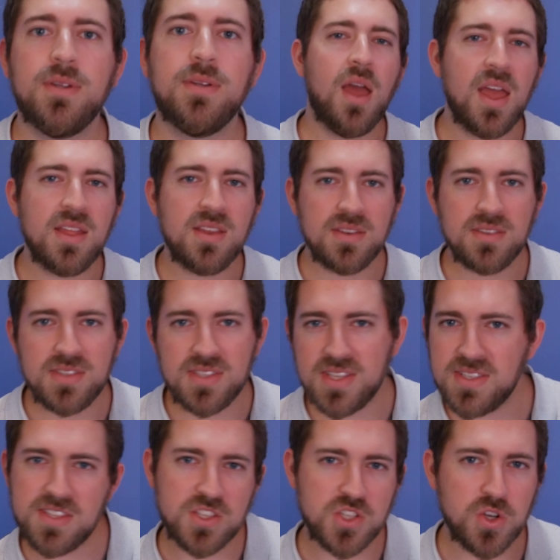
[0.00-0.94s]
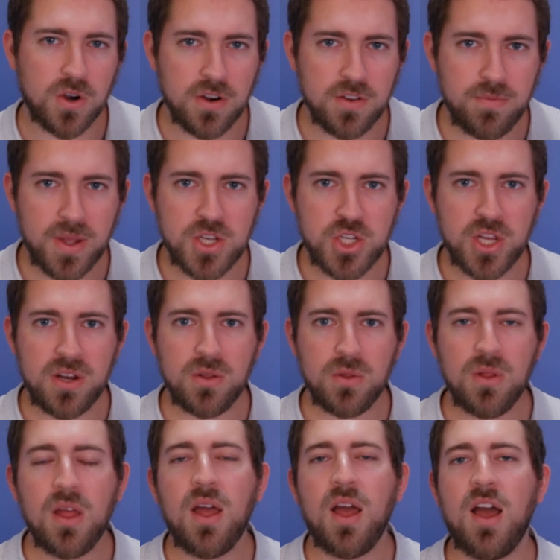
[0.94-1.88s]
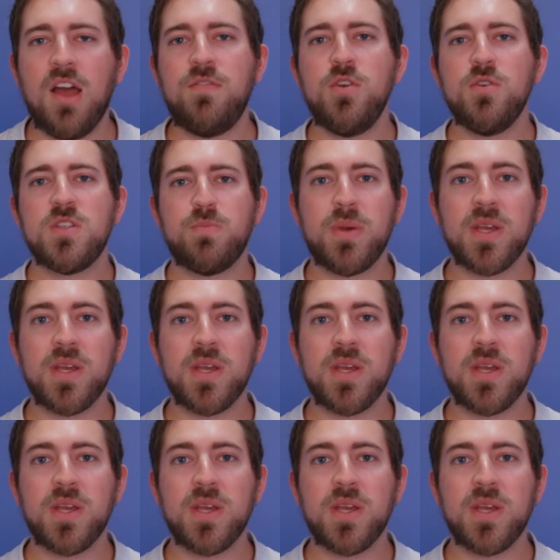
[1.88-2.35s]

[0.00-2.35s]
And since the start of my channel, I've used